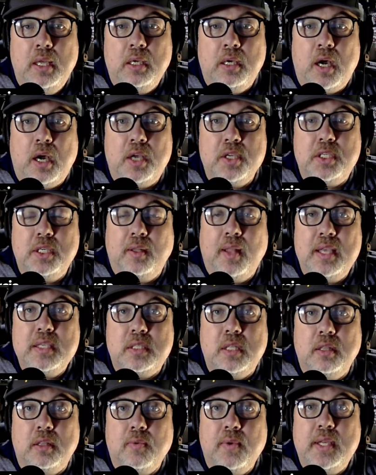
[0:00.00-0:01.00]
costs you
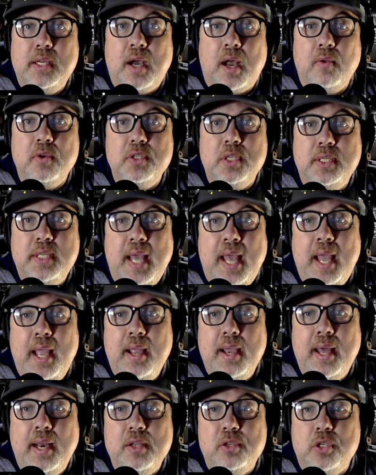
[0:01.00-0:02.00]
less than $3 a
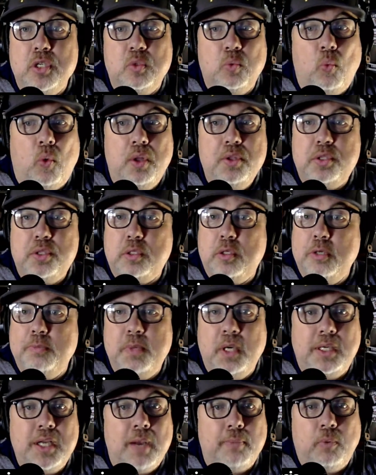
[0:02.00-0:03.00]
day, and it's just one
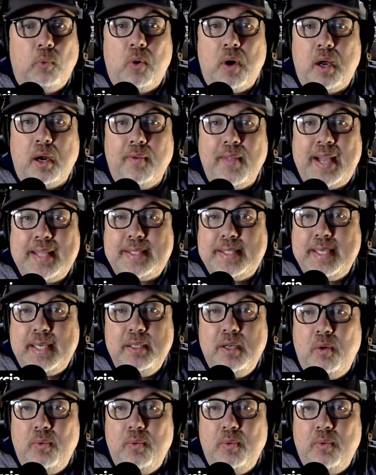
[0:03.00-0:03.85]
scoop and a cup of water. That's it.